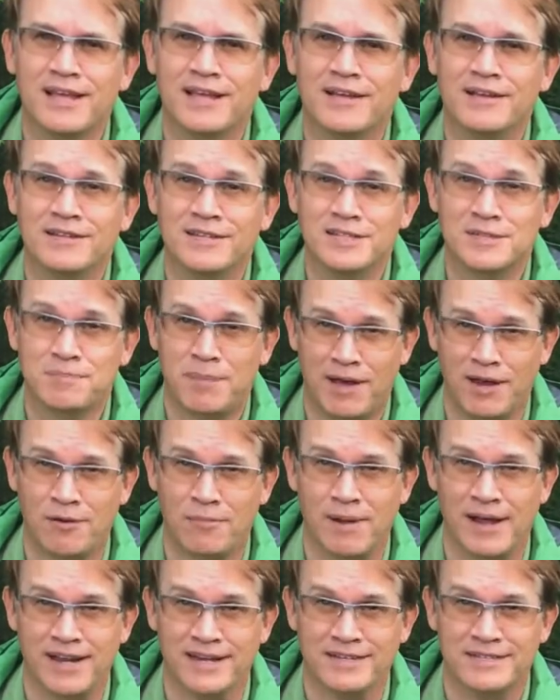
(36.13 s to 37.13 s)
Spider
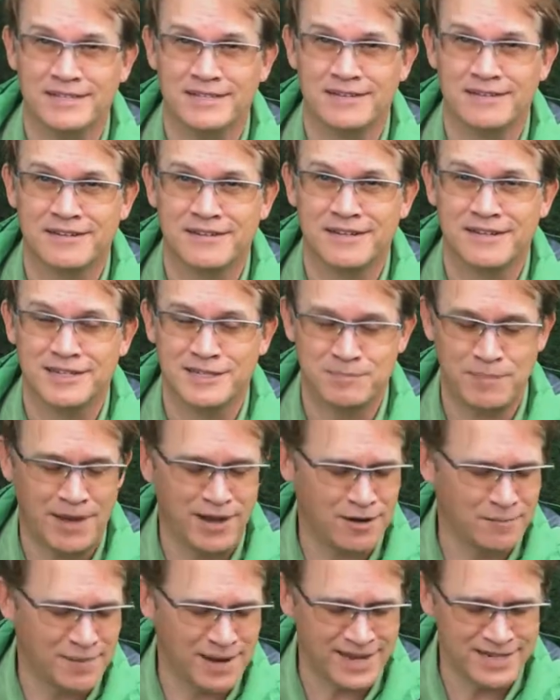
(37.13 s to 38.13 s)
mites.
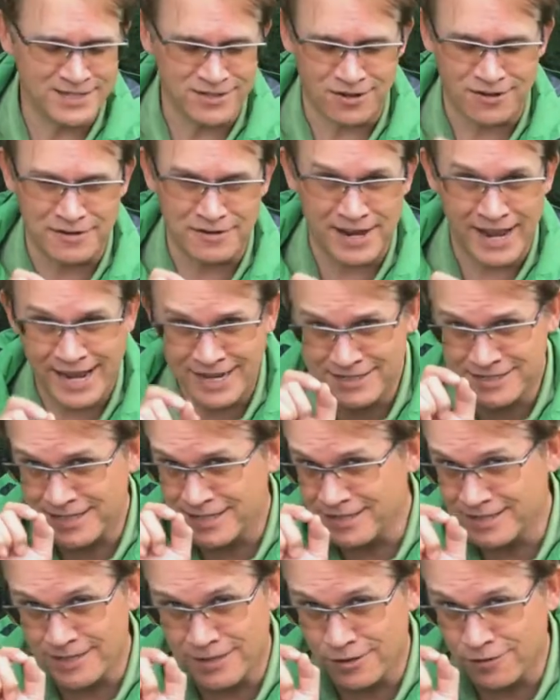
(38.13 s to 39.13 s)
Spider mites are nasty
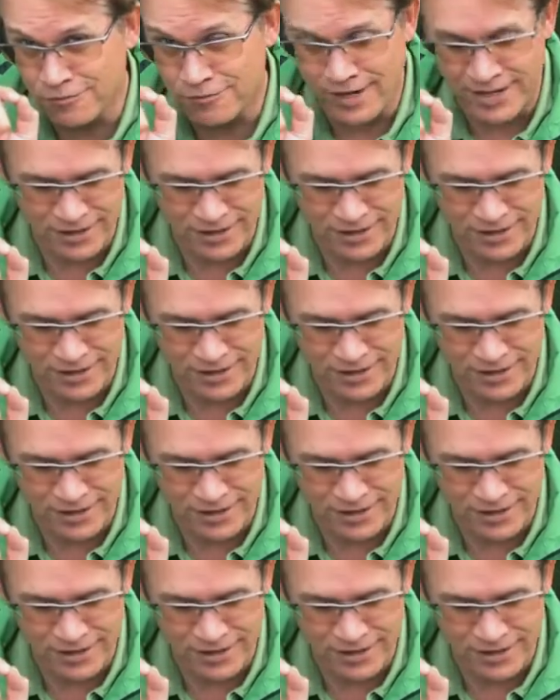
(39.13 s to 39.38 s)
little red